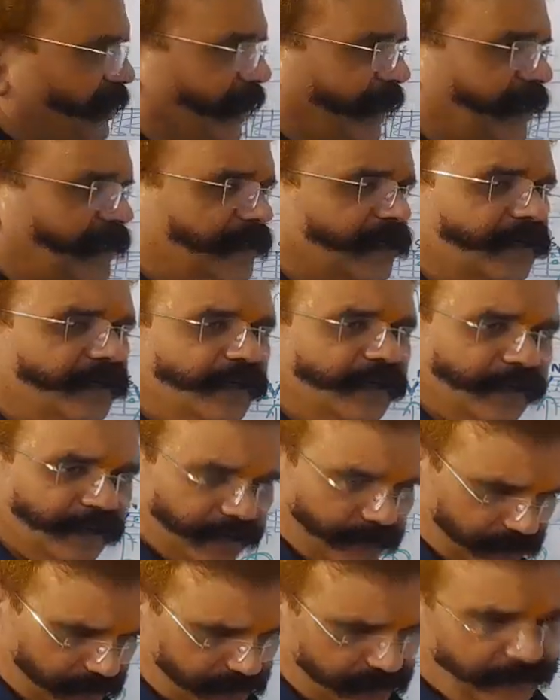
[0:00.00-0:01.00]
that,
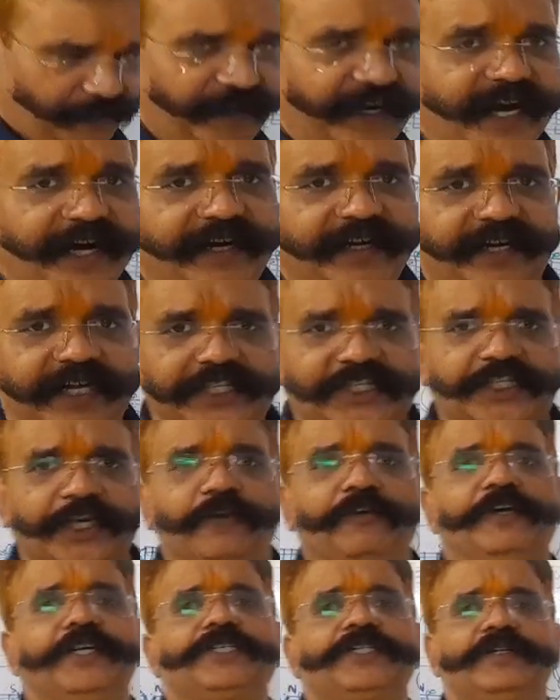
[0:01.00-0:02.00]
we can
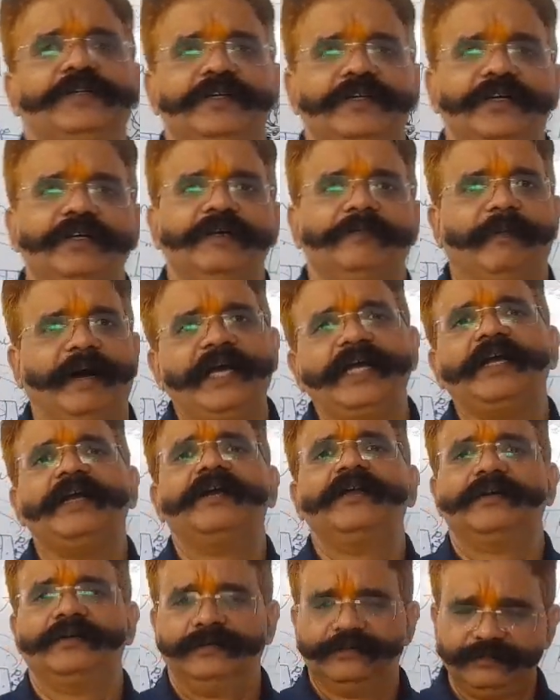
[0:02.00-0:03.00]
distinguish by
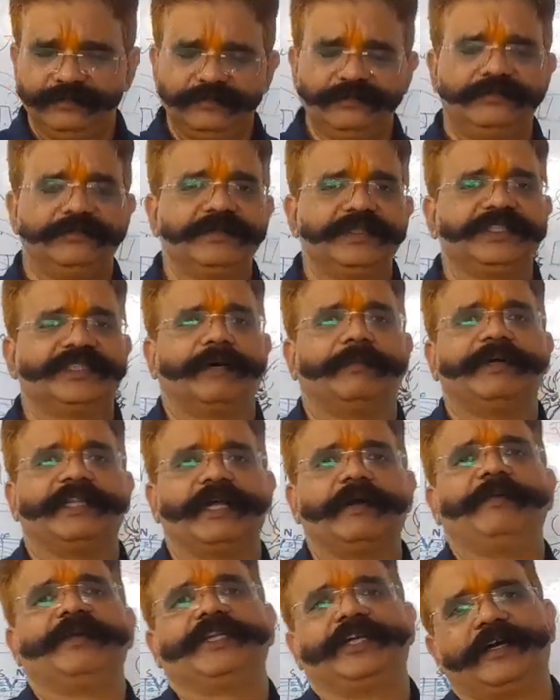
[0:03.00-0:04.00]
some
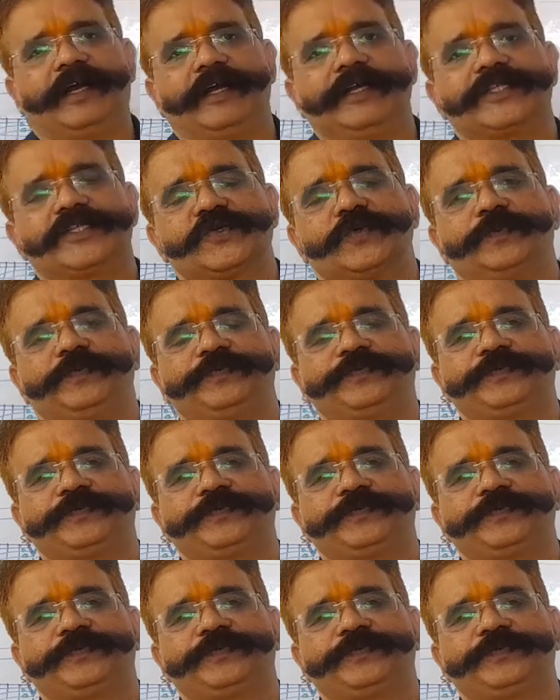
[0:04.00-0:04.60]
other method also.